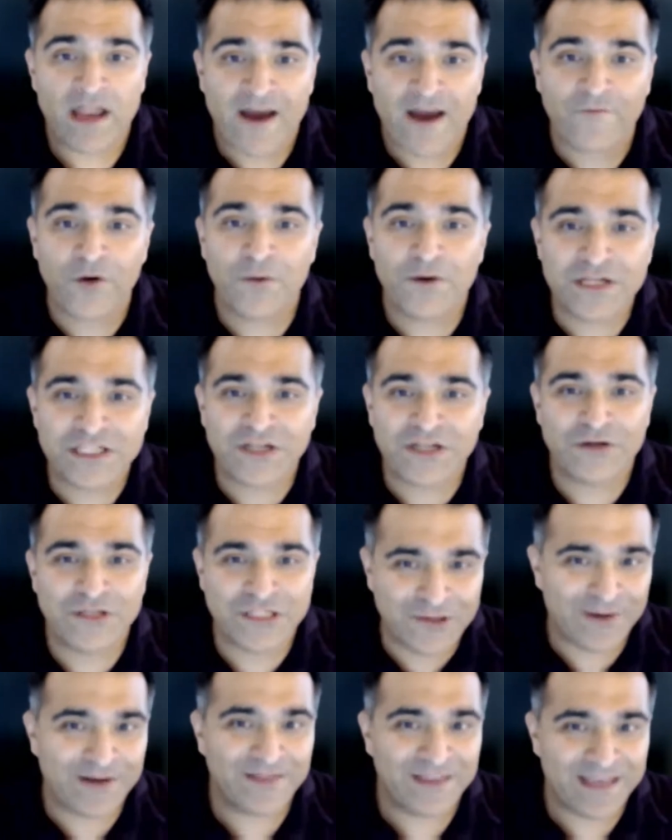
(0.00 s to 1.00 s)
everyone starts
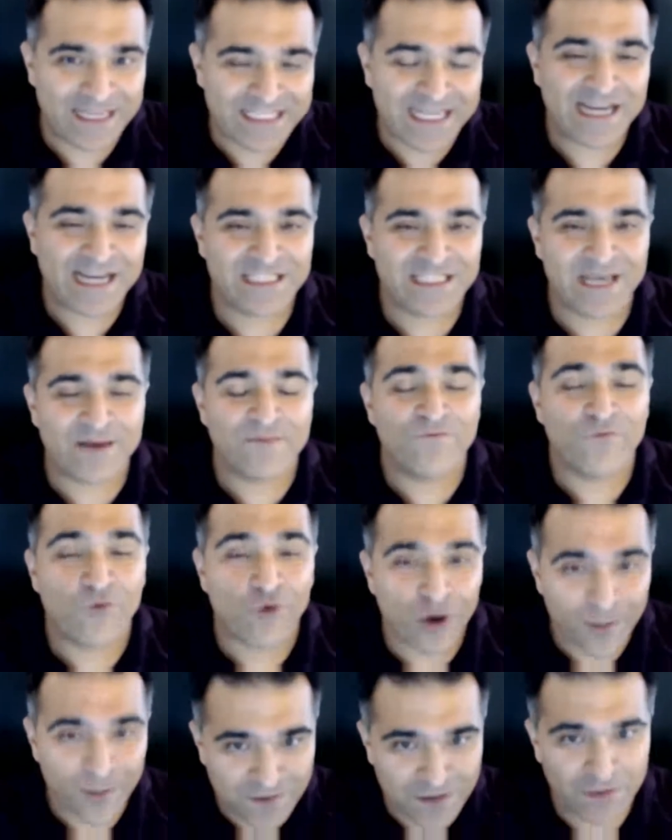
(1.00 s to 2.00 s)
doing the exact same
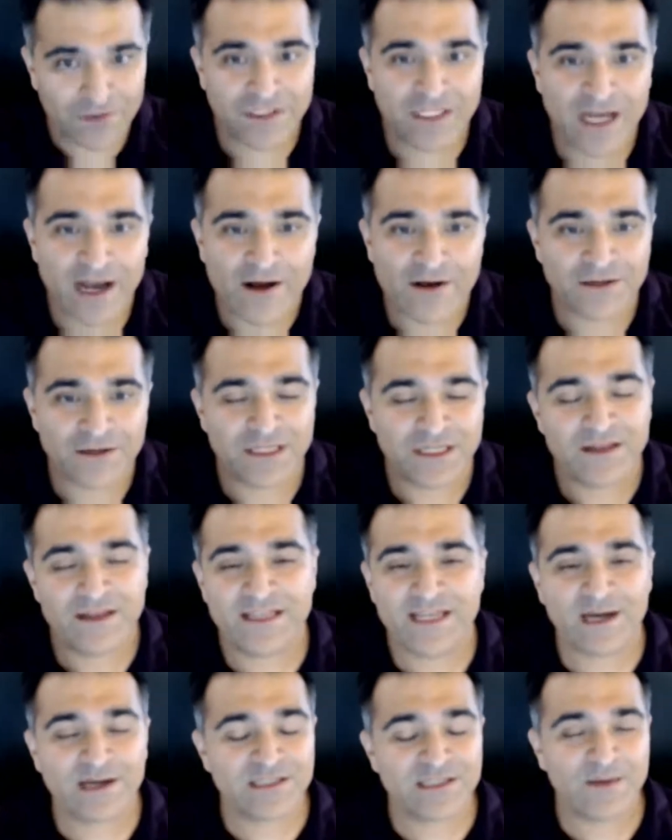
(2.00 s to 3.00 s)
form of sociology, the
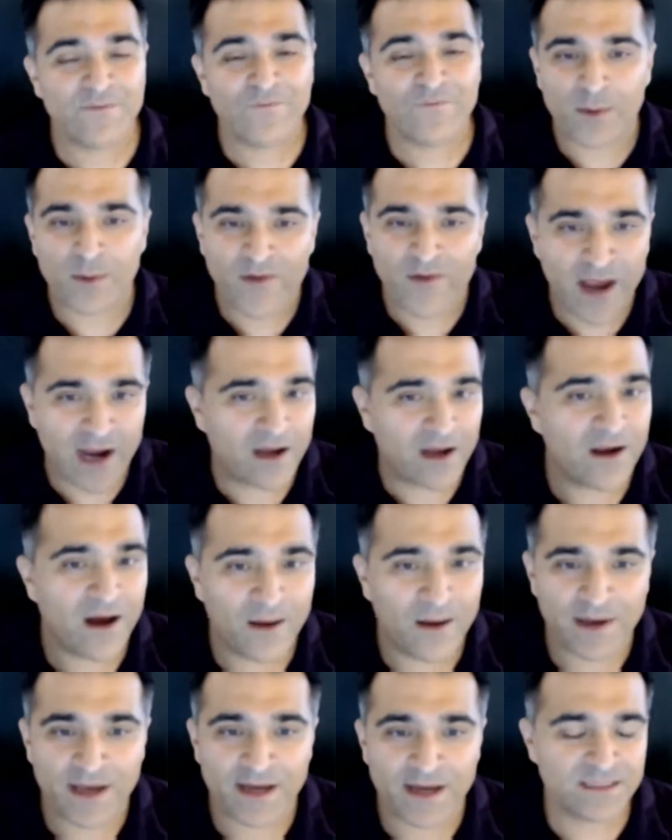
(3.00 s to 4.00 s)
exact same form of
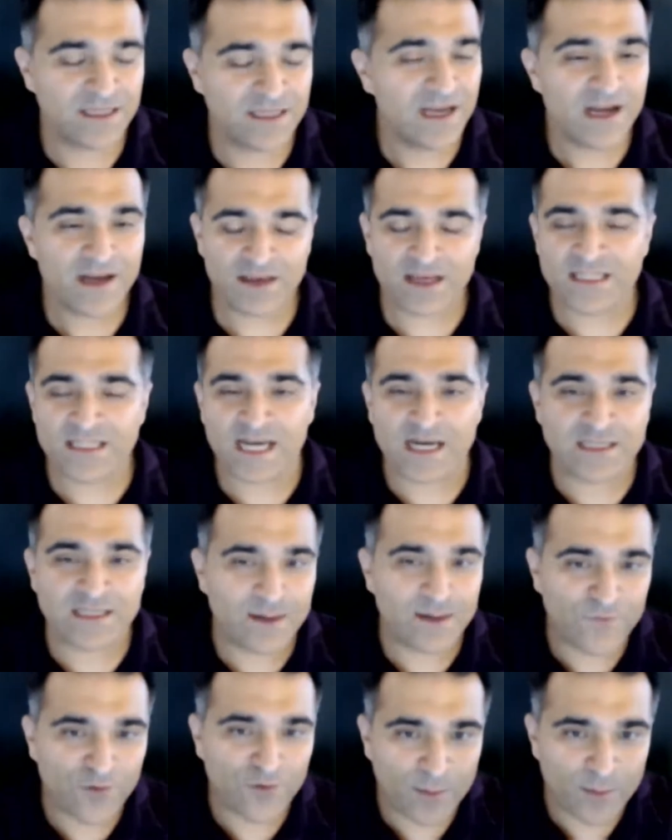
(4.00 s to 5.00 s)
economics, the exact
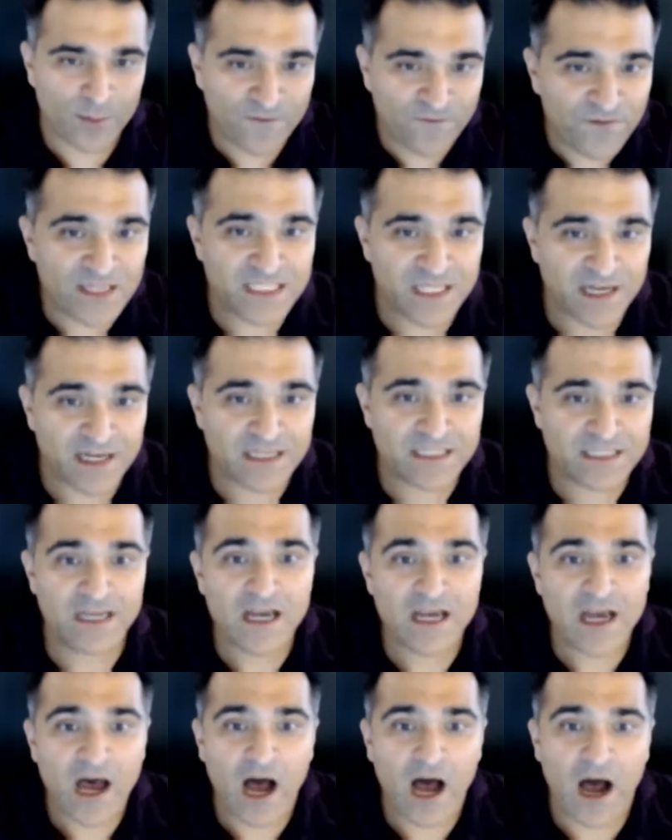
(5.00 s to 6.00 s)
same form of physics,
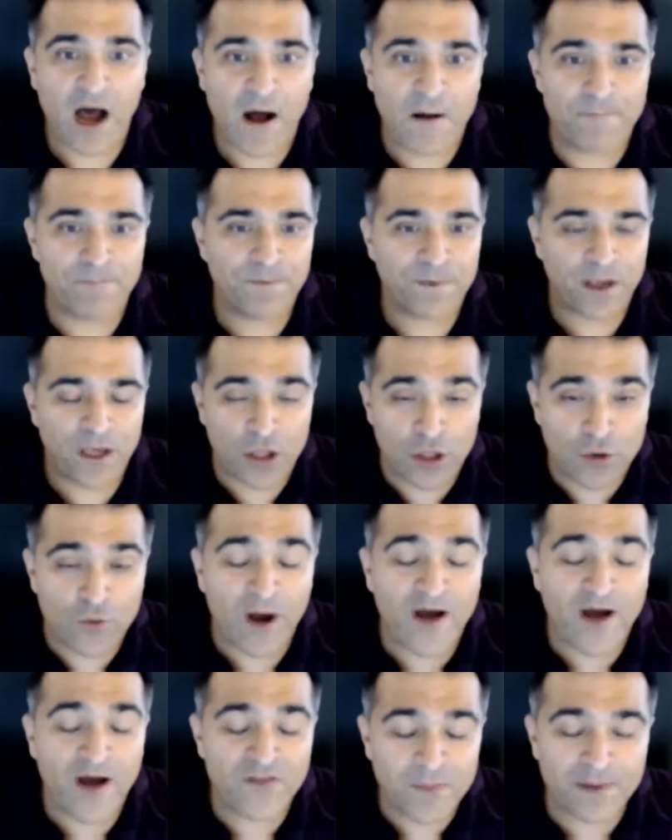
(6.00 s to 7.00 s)
you
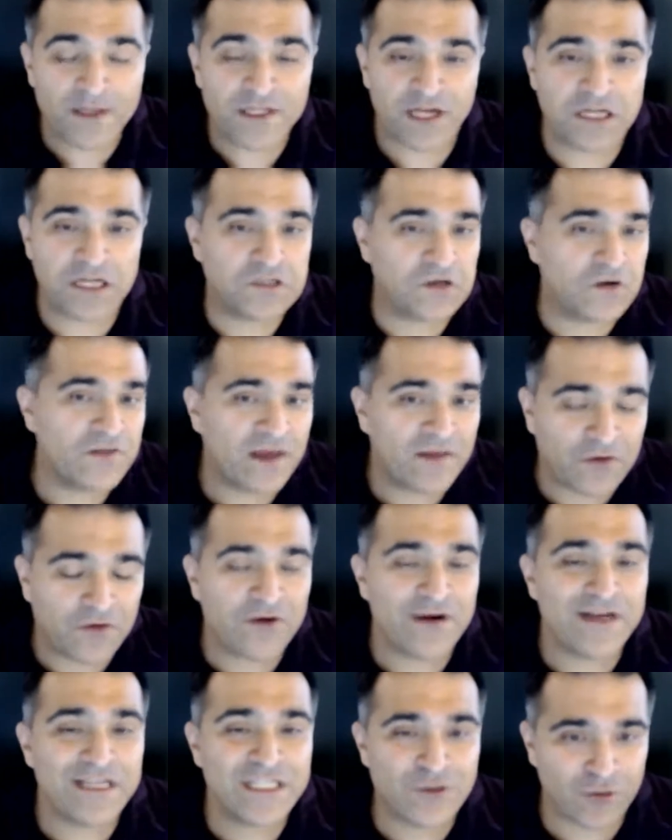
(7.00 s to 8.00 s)
have the potential that there
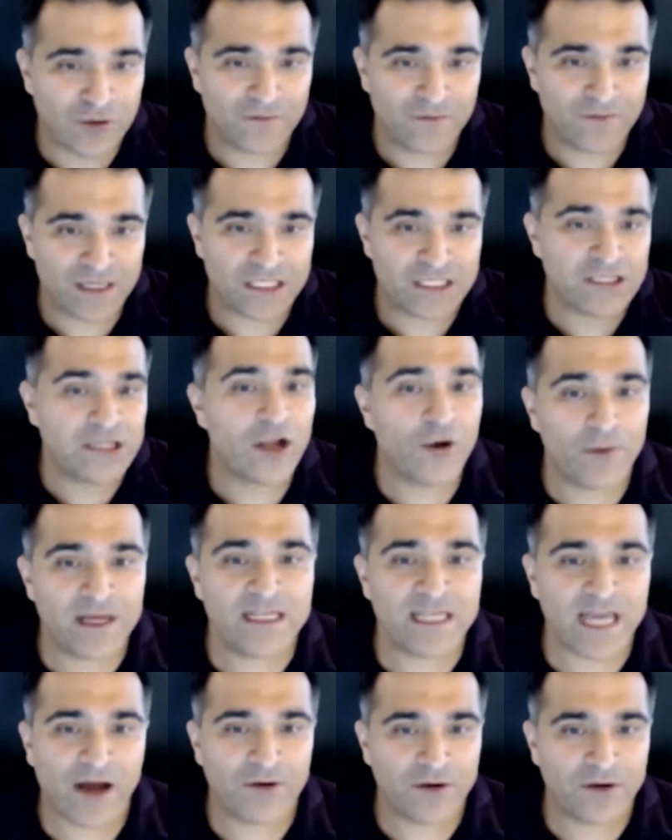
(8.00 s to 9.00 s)
is sort of this slowing
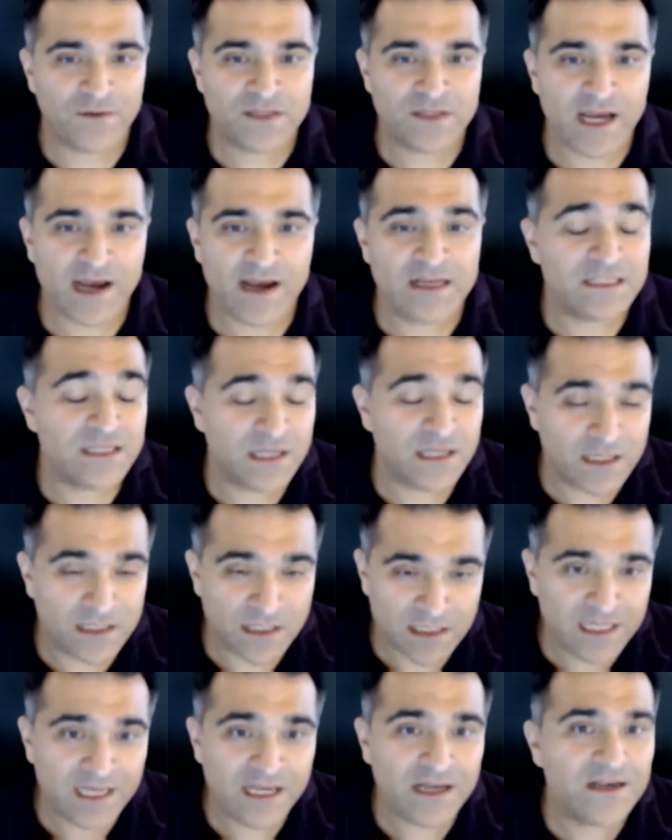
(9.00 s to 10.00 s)
down of science. And
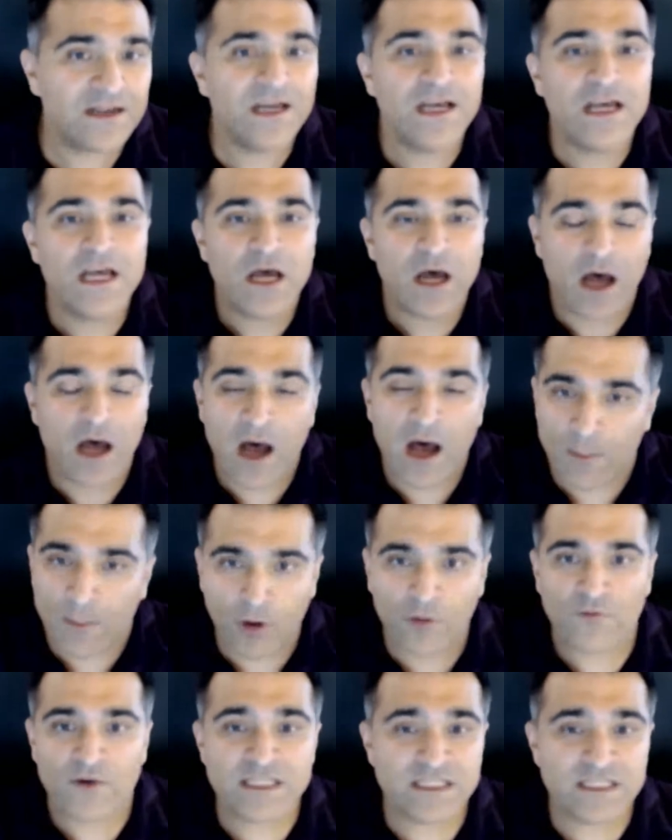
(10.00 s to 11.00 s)
indeed, more
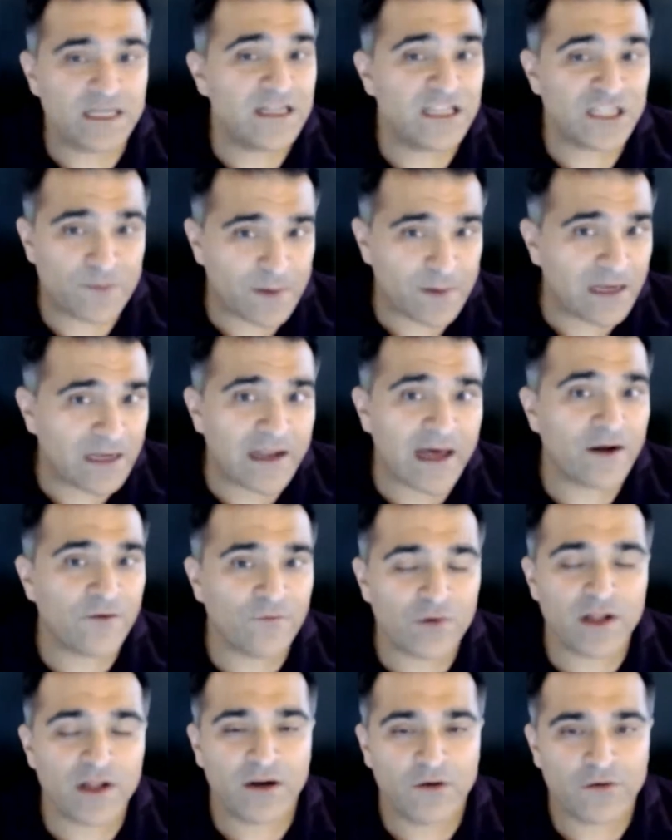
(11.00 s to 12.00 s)
recently, there's been a lot of
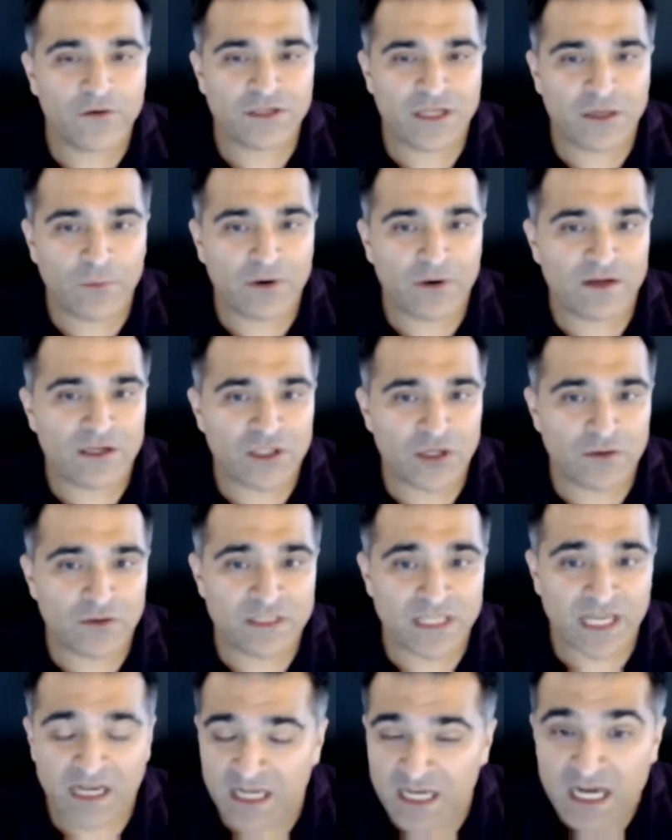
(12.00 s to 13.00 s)
really interesting work that shows
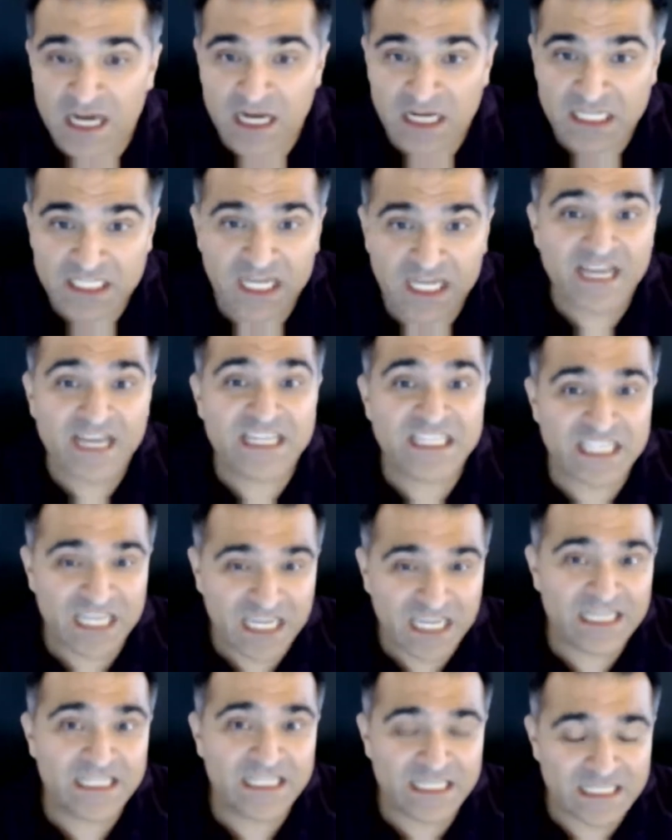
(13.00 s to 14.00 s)
that science
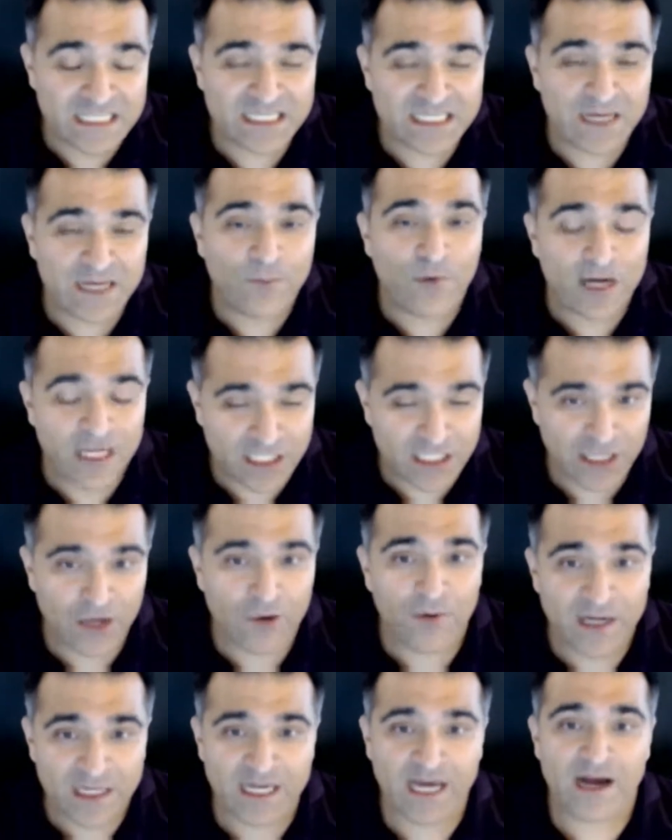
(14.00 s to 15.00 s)
is in some ways
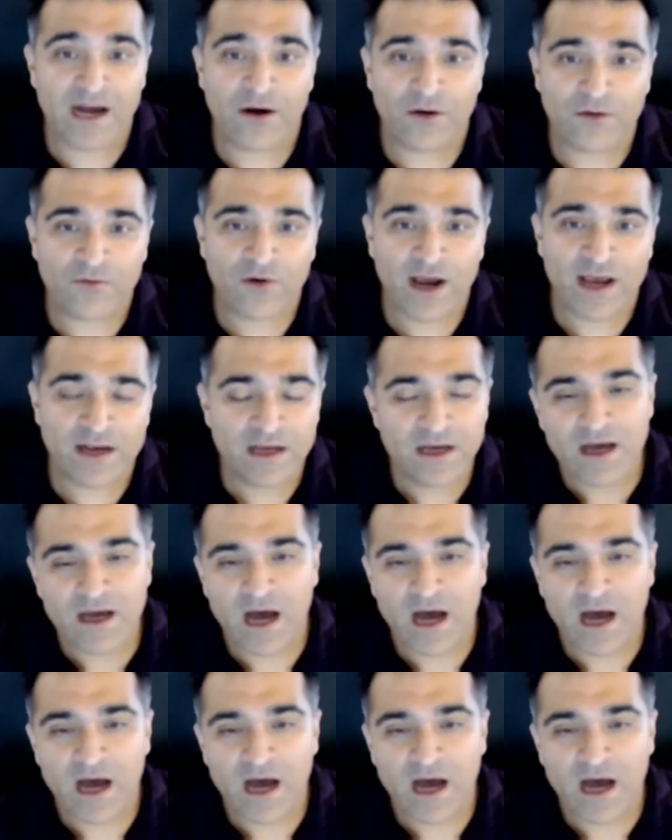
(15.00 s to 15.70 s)
slowing down, right?